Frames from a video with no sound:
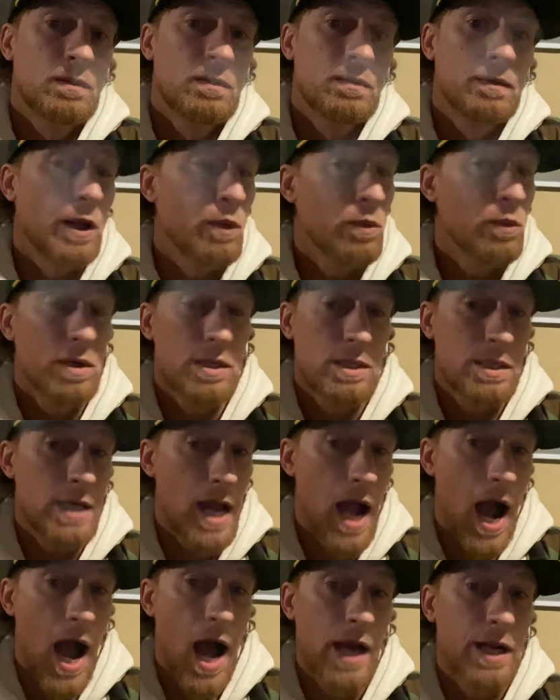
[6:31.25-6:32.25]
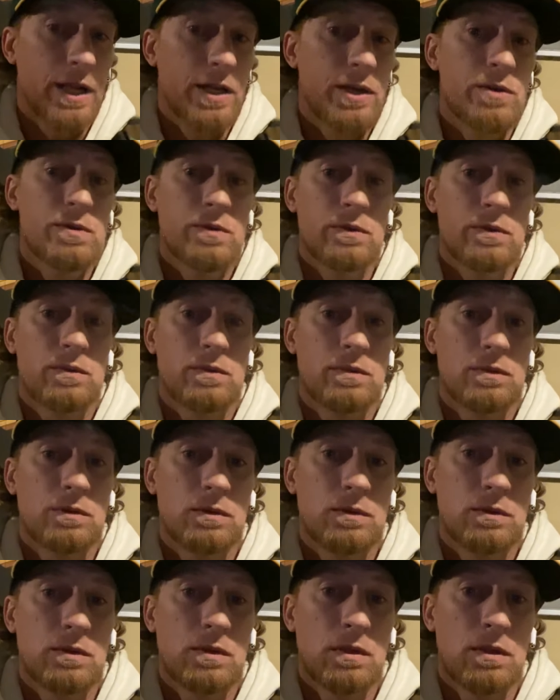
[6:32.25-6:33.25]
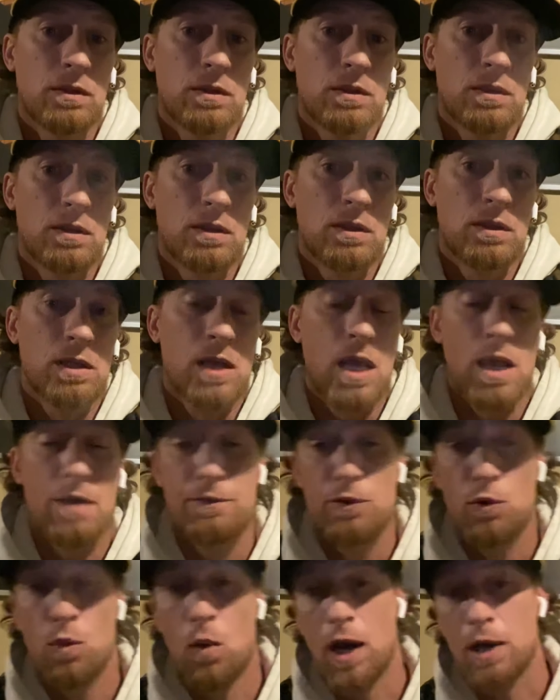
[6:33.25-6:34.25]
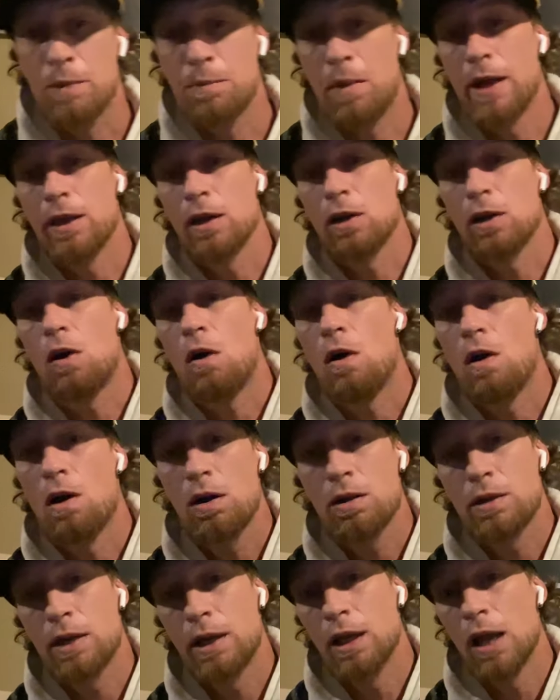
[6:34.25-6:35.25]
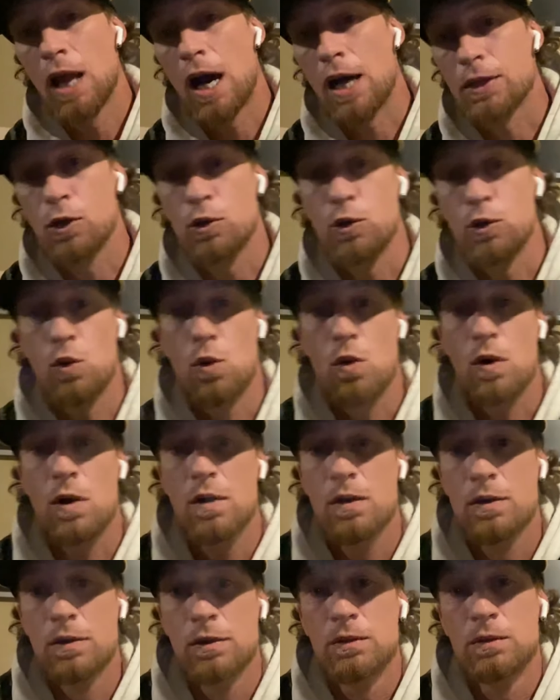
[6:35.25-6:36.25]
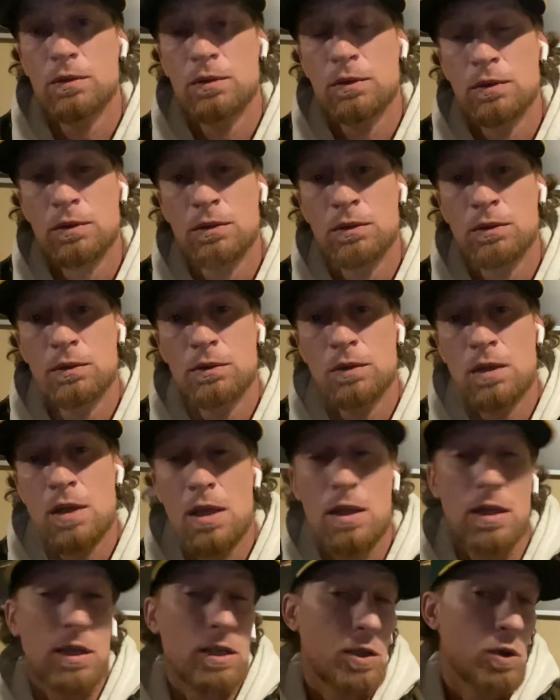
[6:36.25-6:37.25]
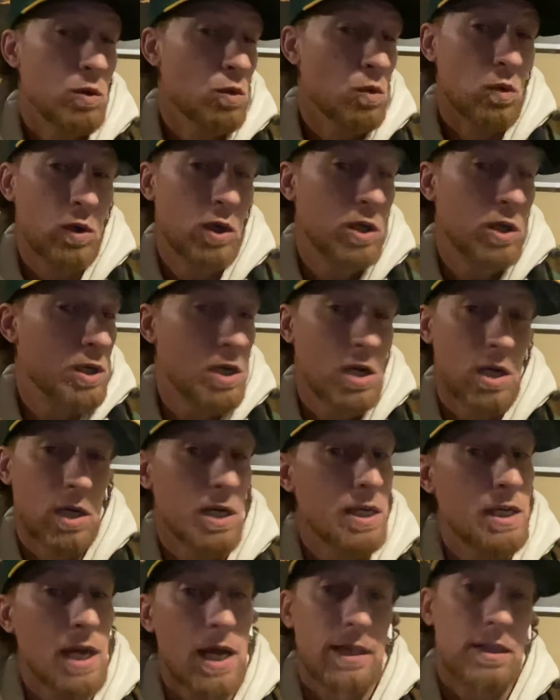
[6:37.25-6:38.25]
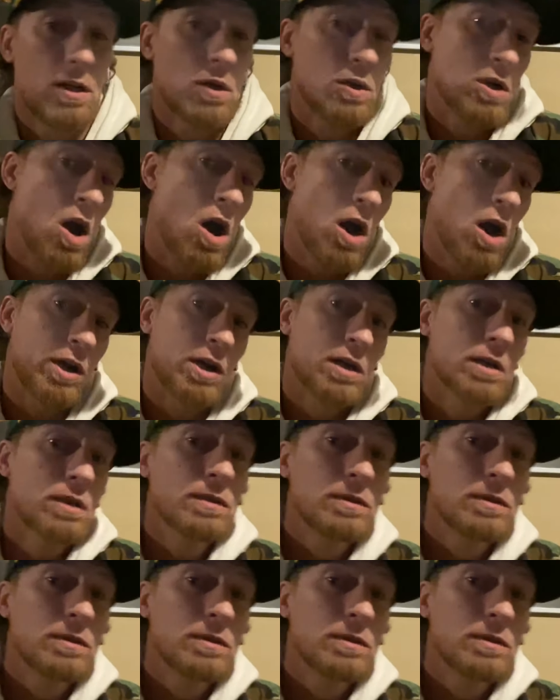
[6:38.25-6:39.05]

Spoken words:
They wouldn't say hi to you. If you walked by their car, they'd lock their door. You couldn't date their daughter.